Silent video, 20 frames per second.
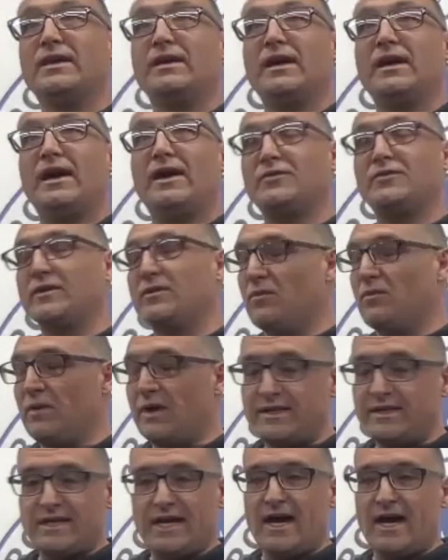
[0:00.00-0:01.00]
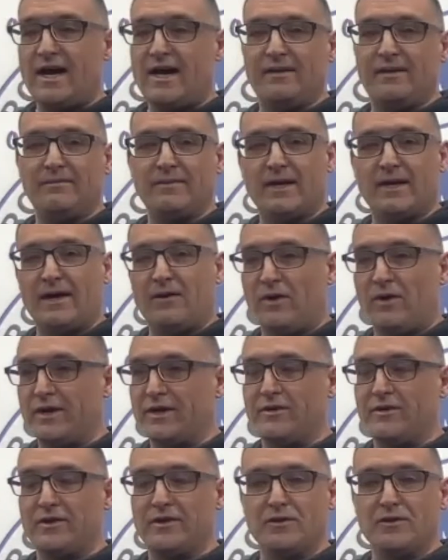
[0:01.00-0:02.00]
I drink one time, and I want to
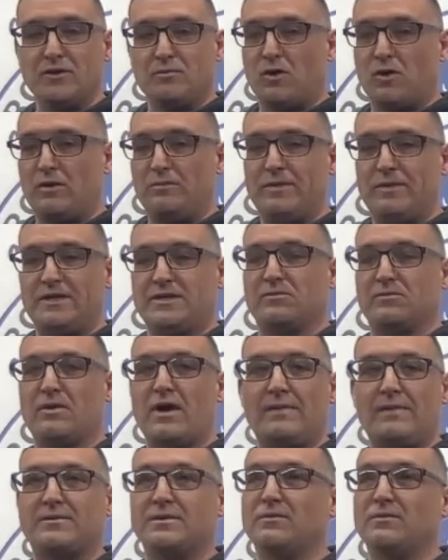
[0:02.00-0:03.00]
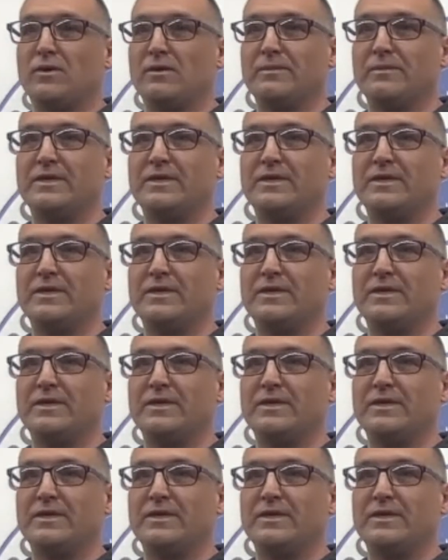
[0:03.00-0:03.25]
go to Newport Beach and rob someone,